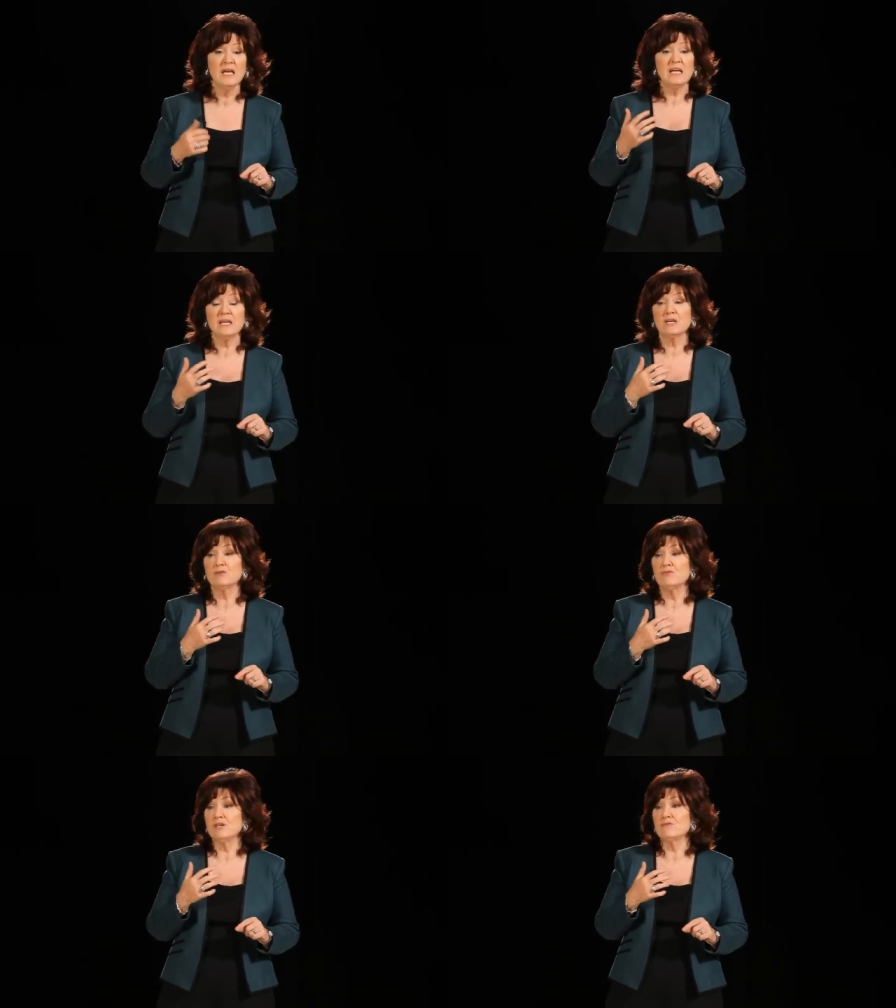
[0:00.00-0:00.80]
It
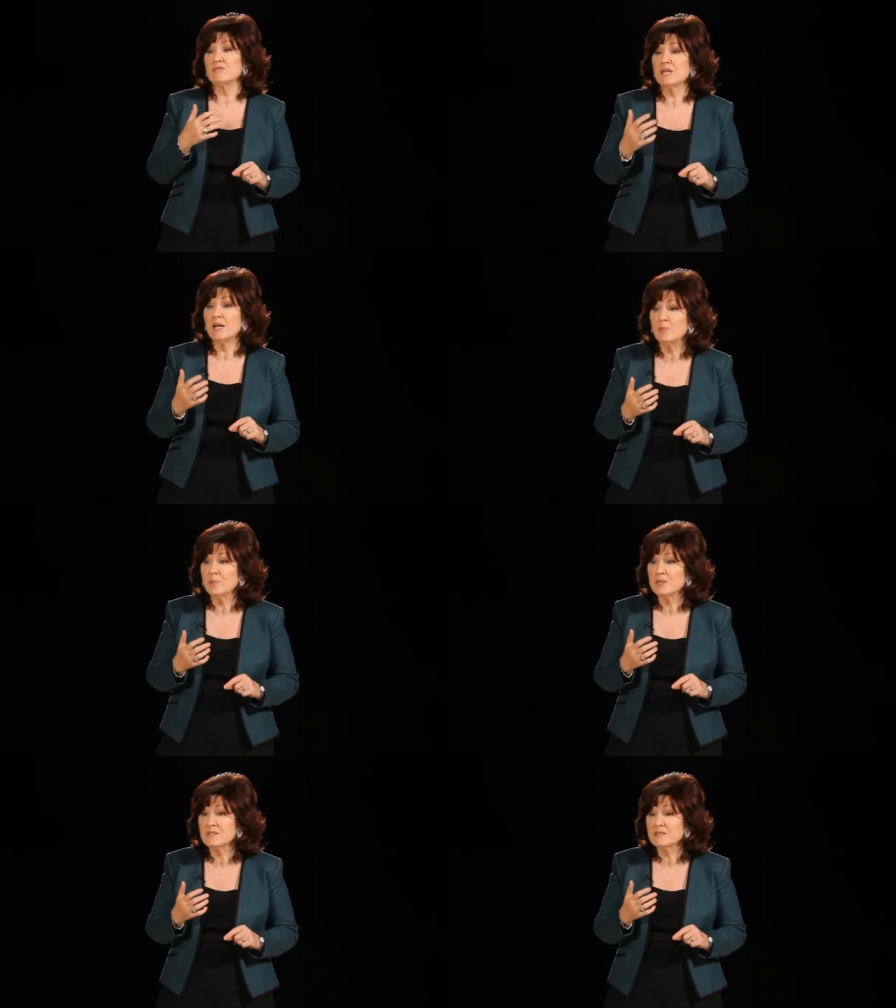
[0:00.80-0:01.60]
can render us
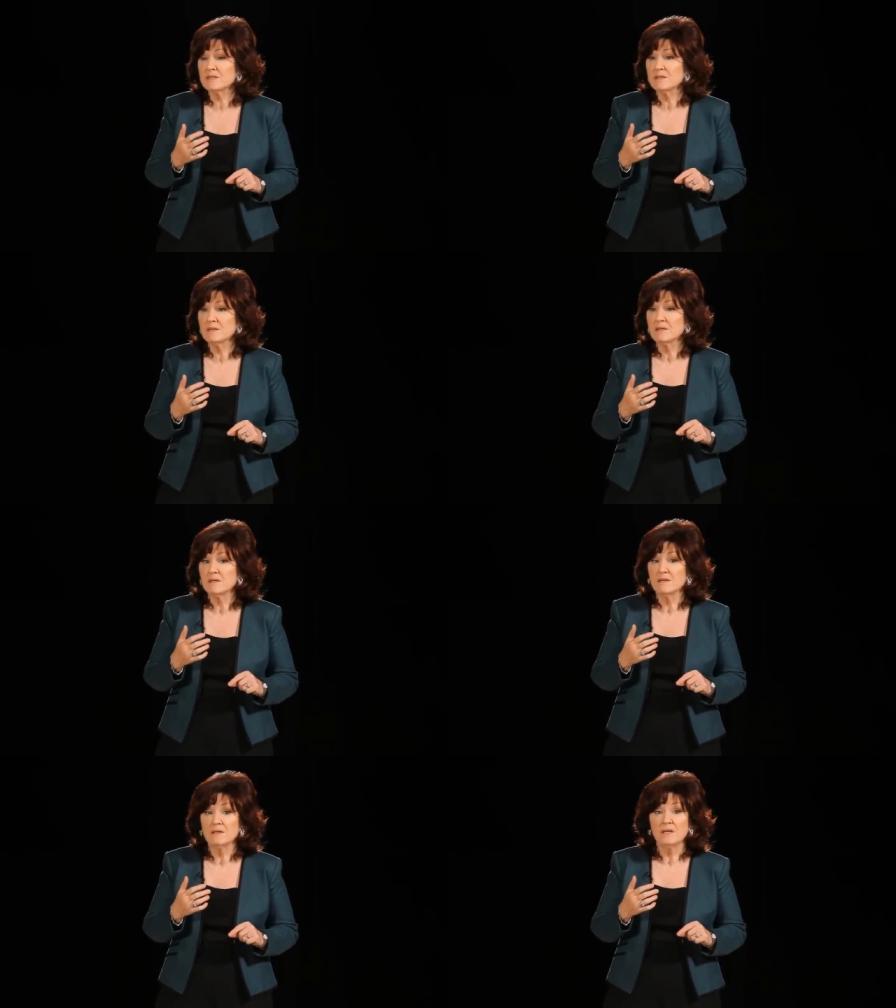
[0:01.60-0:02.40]
helpless.
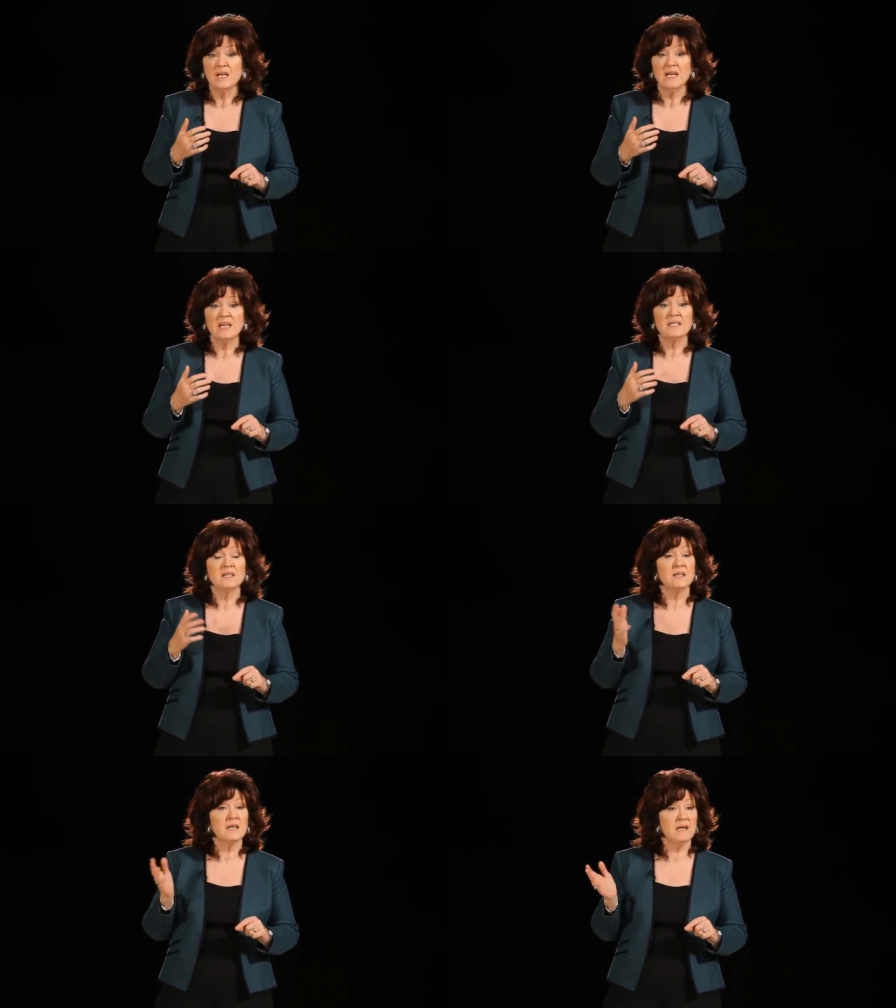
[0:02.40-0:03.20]
It
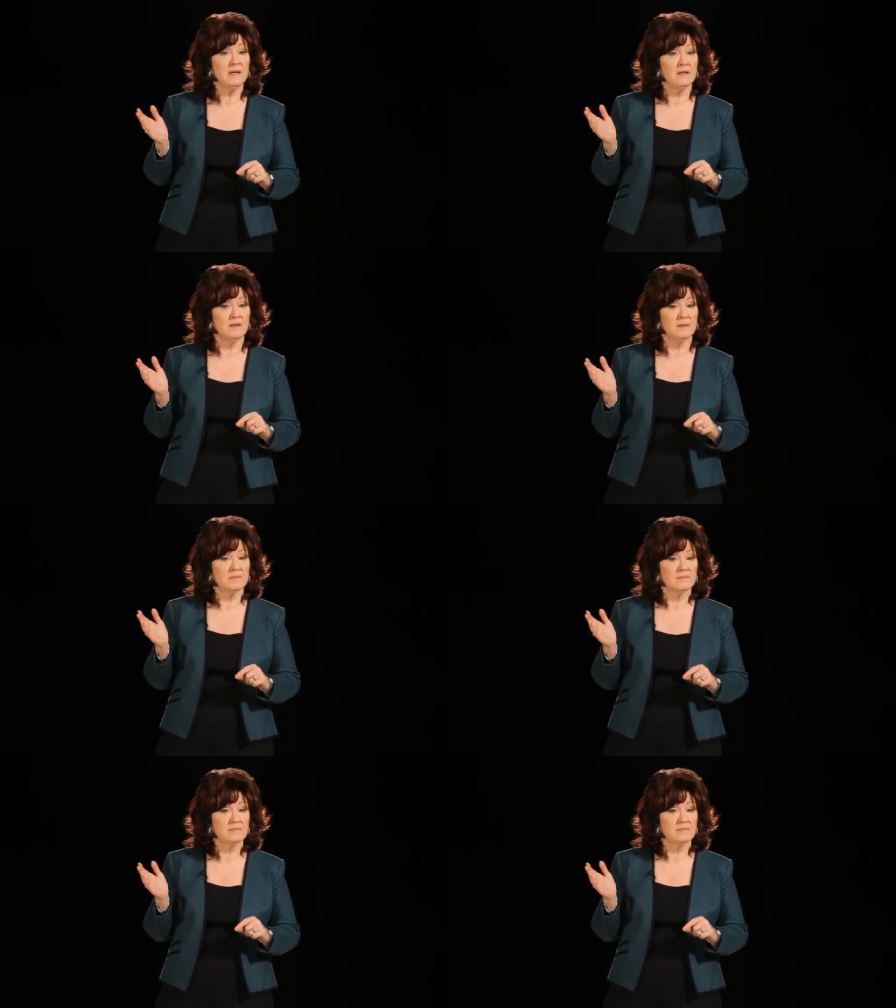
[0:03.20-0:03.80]
can kill.